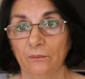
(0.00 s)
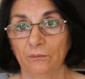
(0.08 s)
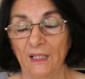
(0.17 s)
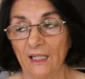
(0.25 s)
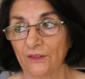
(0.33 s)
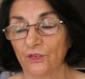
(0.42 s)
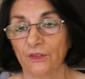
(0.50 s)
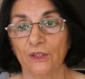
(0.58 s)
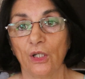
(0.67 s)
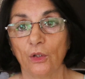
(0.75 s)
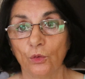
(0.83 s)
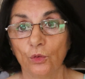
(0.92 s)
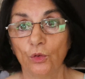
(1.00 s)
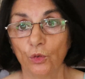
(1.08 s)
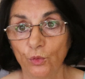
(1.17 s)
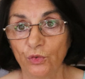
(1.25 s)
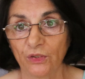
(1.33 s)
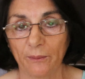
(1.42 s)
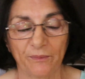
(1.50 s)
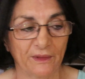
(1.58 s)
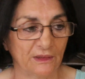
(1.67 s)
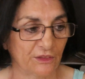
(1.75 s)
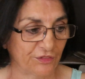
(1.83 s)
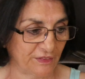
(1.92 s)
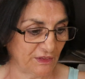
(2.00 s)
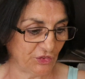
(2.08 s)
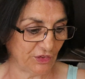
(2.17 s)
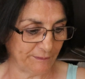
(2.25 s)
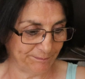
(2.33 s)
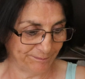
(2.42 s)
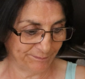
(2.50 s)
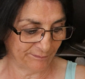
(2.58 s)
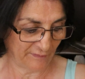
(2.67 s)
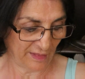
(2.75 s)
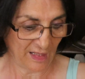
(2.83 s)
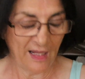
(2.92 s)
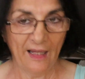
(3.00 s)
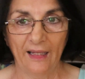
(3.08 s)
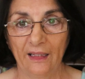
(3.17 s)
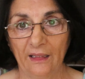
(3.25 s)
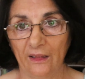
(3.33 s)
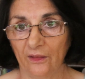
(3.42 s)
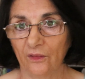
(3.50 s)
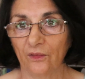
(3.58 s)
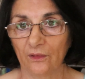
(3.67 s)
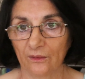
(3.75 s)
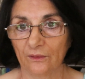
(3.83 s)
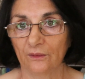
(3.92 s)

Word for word: them actually do something to fix it. And